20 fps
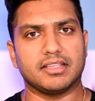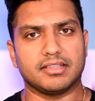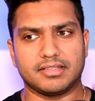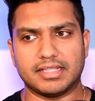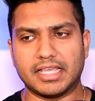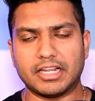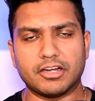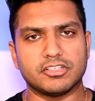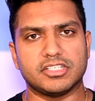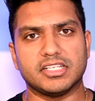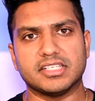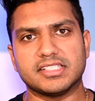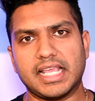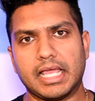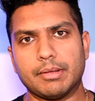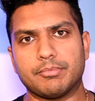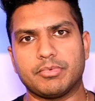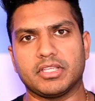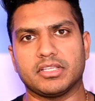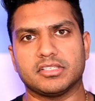energy
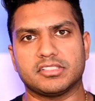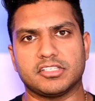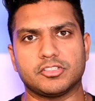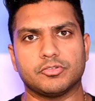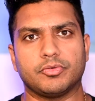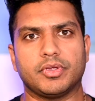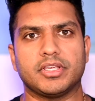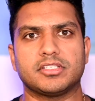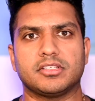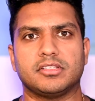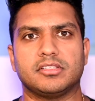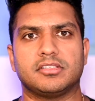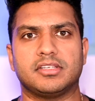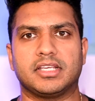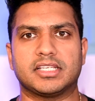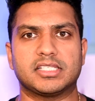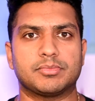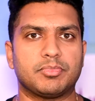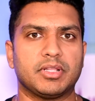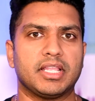sapping situation to
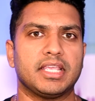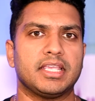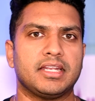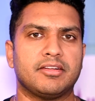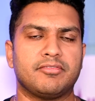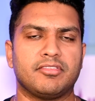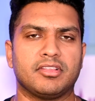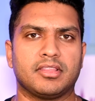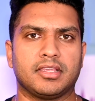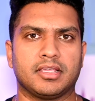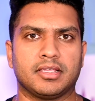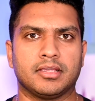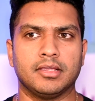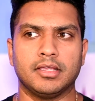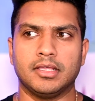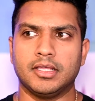explain everything